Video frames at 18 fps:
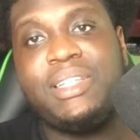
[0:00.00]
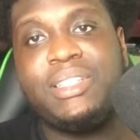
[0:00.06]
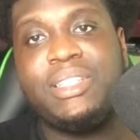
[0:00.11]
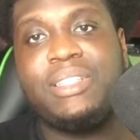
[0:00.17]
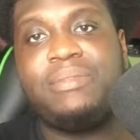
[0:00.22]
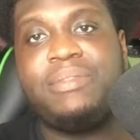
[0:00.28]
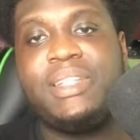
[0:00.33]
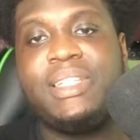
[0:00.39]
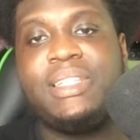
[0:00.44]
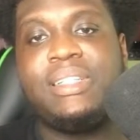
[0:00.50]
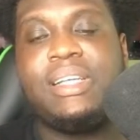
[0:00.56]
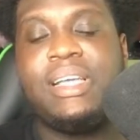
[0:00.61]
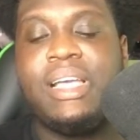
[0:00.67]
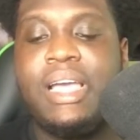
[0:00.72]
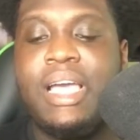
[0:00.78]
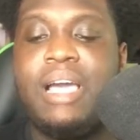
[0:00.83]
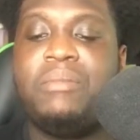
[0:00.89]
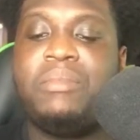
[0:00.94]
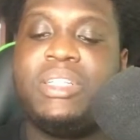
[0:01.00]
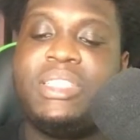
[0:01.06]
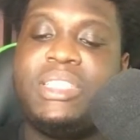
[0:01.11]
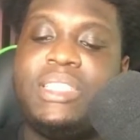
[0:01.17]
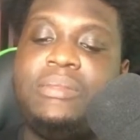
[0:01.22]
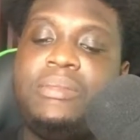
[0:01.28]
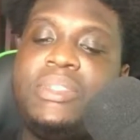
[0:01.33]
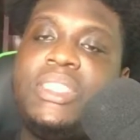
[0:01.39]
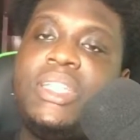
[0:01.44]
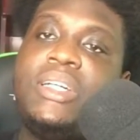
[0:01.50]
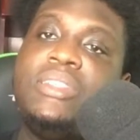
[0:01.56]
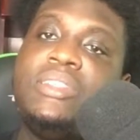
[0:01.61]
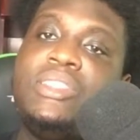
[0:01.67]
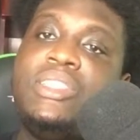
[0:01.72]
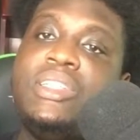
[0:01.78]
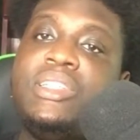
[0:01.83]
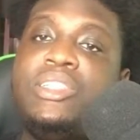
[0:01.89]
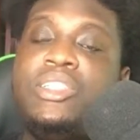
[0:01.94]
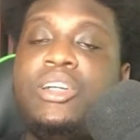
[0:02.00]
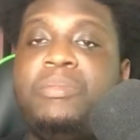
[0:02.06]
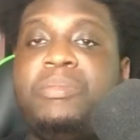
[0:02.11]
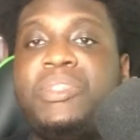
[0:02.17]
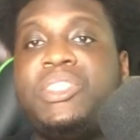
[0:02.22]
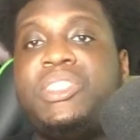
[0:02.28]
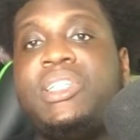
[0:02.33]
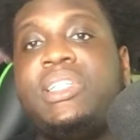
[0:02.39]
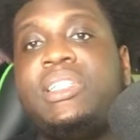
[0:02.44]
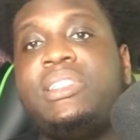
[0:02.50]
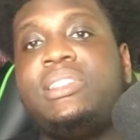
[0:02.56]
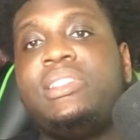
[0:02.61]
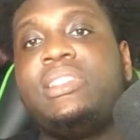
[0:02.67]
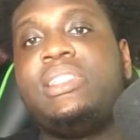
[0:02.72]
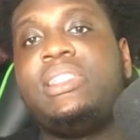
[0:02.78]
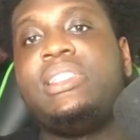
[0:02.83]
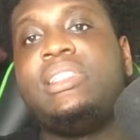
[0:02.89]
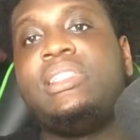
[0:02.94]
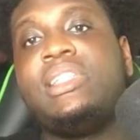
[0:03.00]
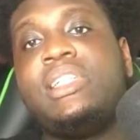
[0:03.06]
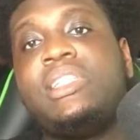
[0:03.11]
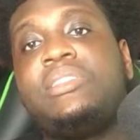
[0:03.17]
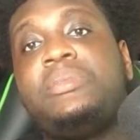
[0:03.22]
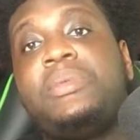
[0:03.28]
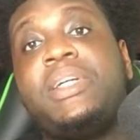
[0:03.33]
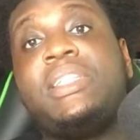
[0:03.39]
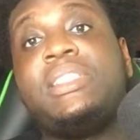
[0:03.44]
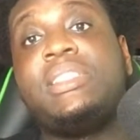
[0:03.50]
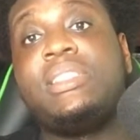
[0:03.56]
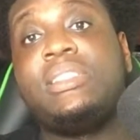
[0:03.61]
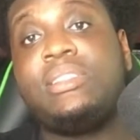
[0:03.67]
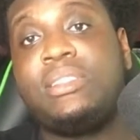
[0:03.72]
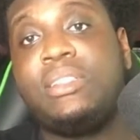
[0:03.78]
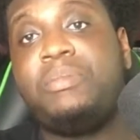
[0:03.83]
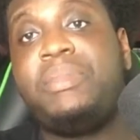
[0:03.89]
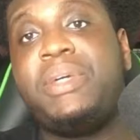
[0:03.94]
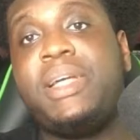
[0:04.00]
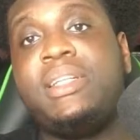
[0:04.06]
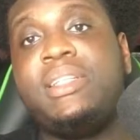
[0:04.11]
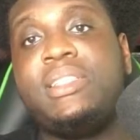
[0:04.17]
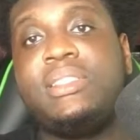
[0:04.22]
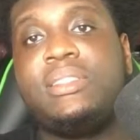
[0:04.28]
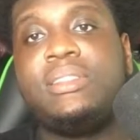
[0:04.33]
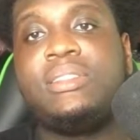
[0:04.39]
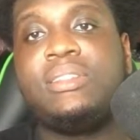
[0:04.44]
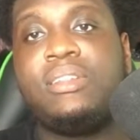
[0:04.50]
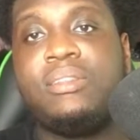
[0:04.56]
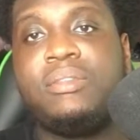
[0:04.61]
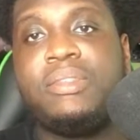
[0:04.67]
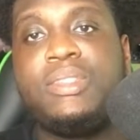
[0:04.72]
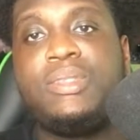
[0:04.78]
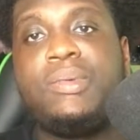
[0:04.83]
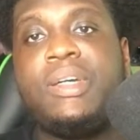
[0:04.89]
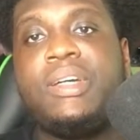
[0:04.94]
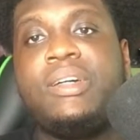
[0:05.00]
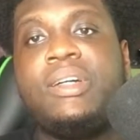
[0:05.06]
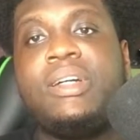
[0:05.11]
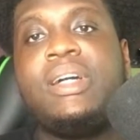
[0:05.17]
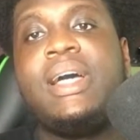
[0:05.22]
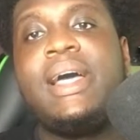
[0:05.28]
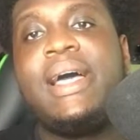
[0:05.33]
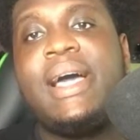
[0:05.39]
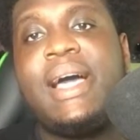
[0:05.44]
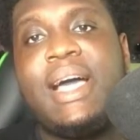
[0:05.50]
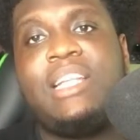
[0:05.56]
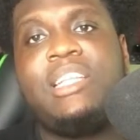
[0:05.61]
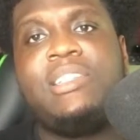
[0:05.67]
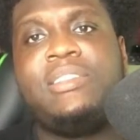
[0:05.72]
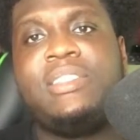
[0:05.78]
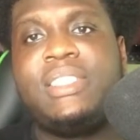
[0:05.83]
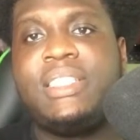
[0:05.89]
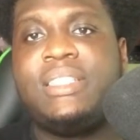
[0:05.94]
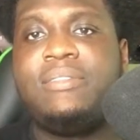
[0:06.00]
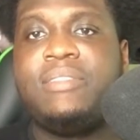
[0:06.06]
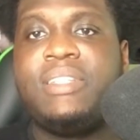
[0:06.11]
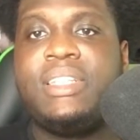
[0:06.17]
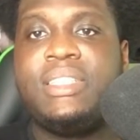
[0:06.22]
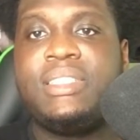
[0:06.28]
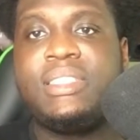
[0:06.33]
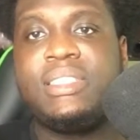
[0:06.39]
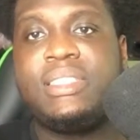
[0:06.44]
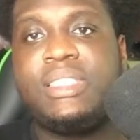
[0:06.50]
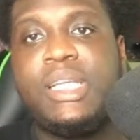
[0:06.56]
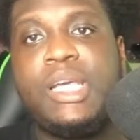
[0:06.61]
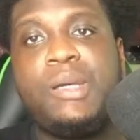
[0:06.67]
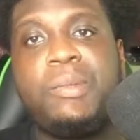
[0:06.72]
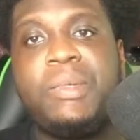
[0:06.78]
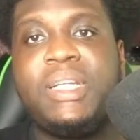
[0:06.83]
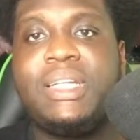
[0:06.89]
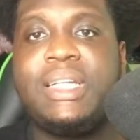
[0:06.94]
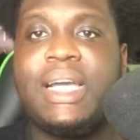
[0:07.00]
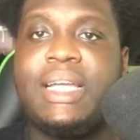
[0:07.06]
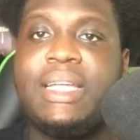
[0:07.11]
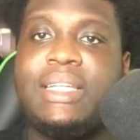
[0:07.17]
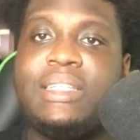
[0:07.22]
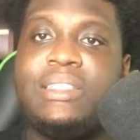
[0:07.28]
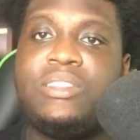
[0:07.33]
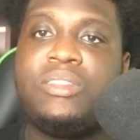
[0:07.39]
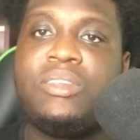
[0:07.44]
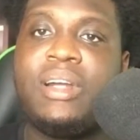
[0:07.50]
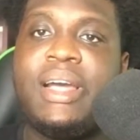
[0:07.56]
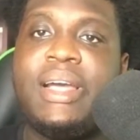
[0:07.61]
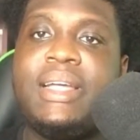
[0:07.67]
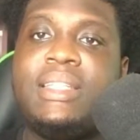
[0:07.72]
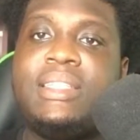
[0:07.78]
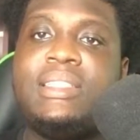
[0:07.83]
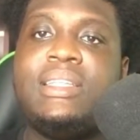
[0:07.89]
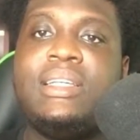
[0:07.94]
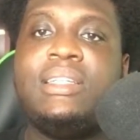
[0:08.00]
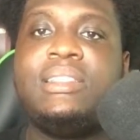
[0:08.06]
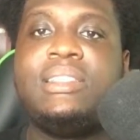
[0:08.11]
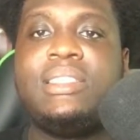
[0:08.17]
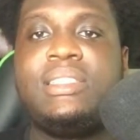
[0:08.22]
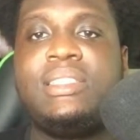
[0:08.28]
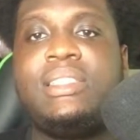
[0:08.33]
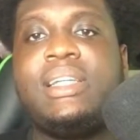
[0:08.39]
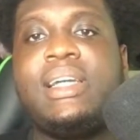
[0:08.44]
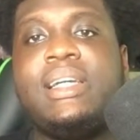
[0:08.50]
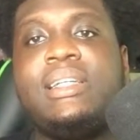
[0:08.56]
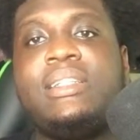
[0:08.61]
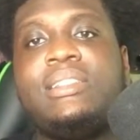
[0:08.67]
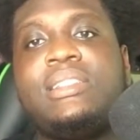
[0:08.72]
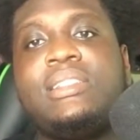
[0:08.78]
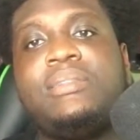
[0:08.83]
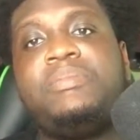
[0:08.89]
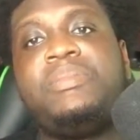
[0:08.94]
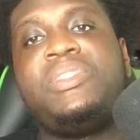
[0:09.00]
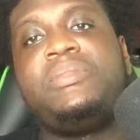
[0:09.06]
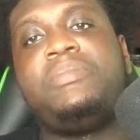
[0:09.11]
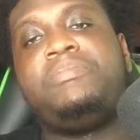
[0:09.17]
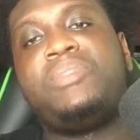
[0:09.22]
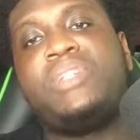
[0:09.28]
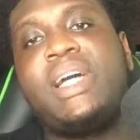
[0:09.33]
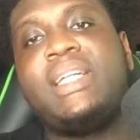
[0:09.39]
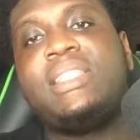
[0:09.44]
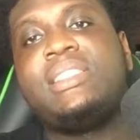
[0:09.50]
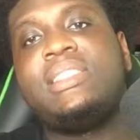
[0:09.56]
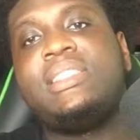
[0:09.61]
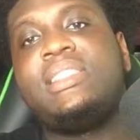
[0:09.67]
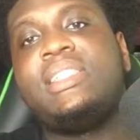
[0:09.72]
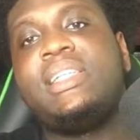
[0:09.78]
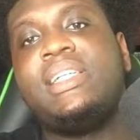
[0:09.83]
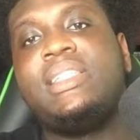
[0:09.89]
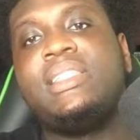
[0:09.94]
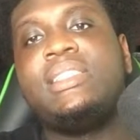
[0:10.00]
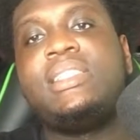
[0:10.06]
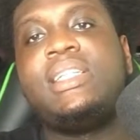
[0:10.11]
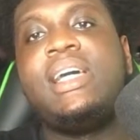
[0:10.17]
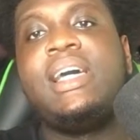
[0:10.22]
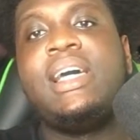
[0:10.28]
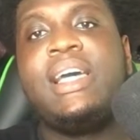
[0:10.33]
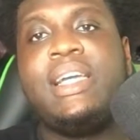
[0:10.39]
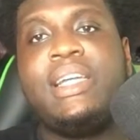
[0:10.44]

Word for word: good thing? But James Charles took the opportunity to express his opinions over Twitter, and he did release a statement that he tried to get the prices changed.